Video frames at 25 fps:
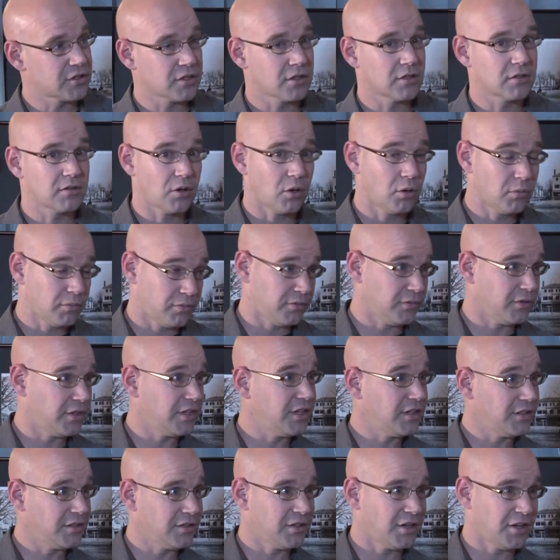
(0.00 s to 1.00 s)
So
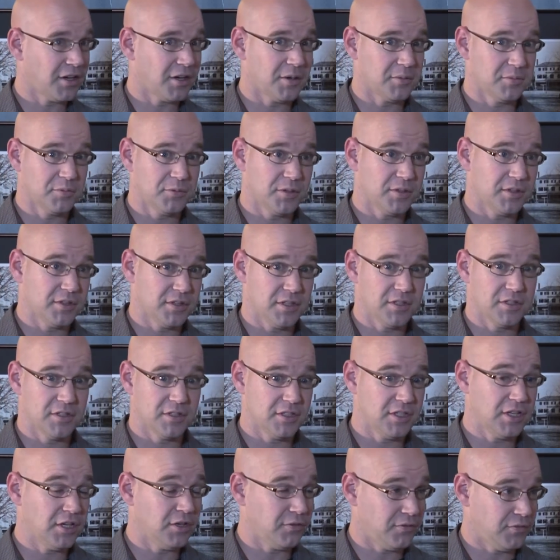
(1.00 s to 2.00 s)
hopefully within the
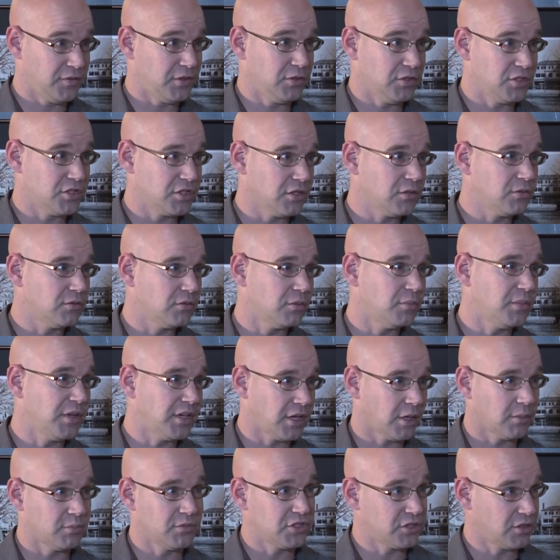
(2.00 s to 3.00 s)
near future we'll
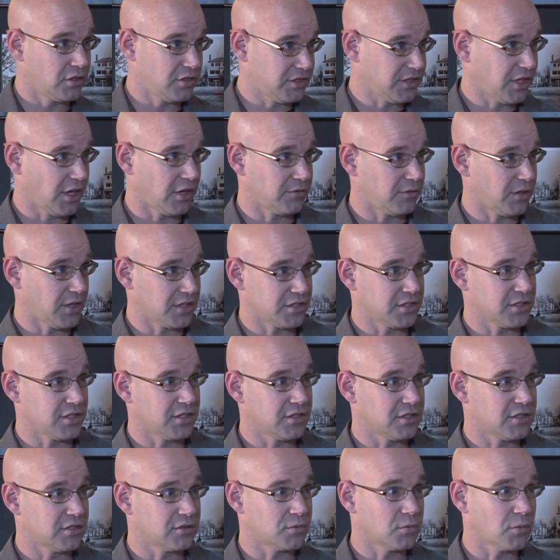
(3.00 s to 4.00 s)
become Georgetown
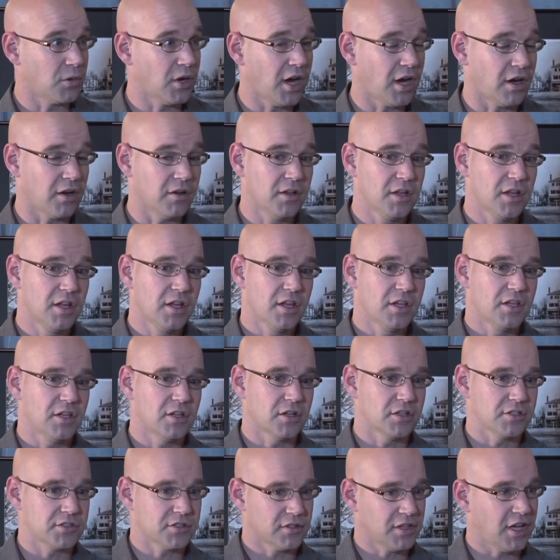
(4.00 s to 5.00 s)
residents as well, you
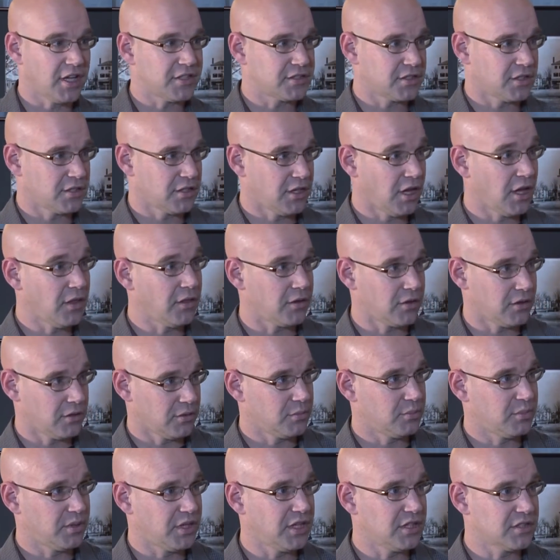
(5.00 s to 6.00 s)
know, so that's
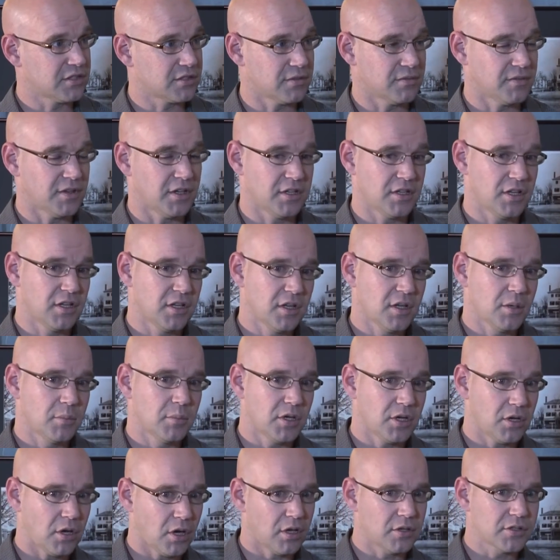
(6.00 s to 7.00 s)
another piece of it.
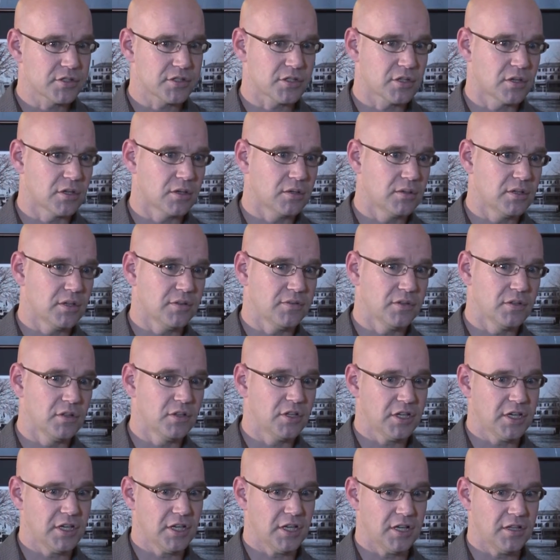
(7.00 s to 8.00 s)
But also, if you
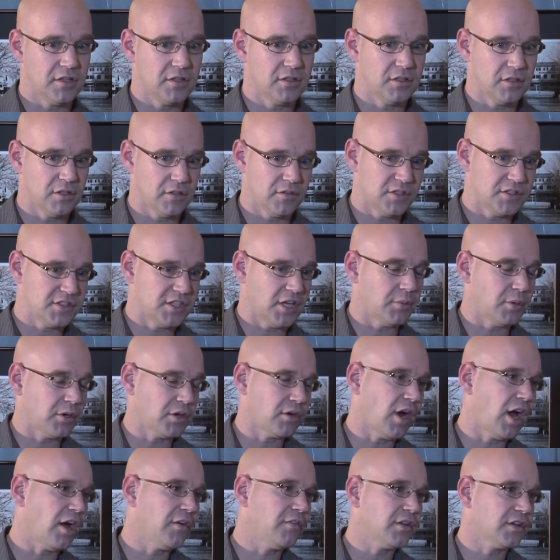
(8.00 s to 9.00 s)
look at, you know, the
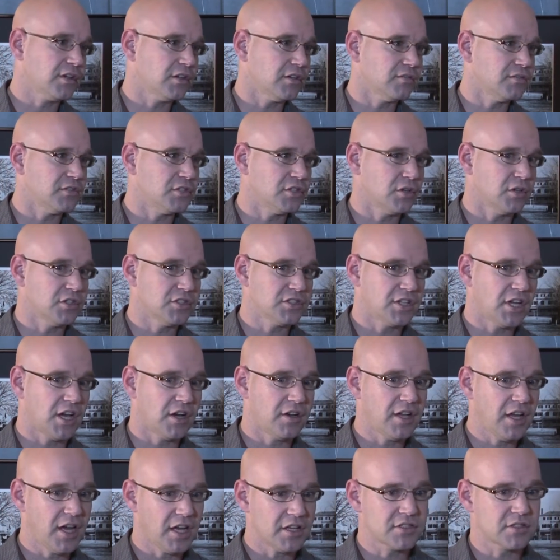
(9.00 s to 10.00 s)
demographic of
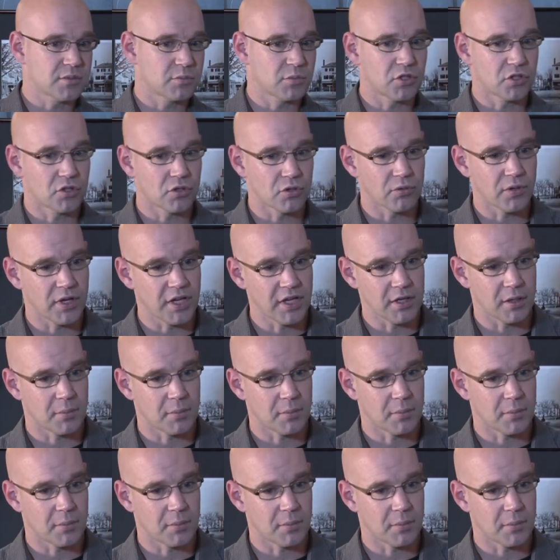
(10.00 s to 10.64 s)
Georgetown, it has some great,